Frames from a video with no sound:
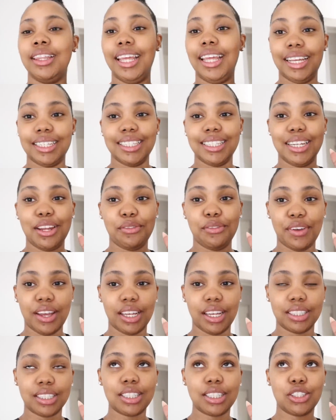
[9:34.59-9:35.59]
there is an
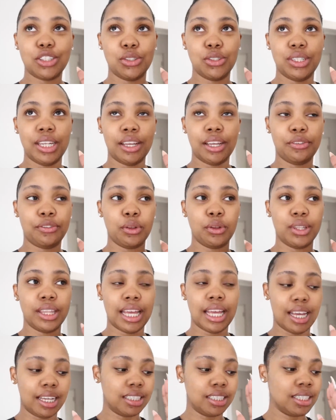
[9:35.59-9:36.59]
event today for
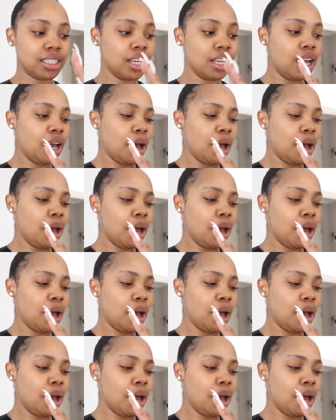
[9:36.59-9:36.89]
that.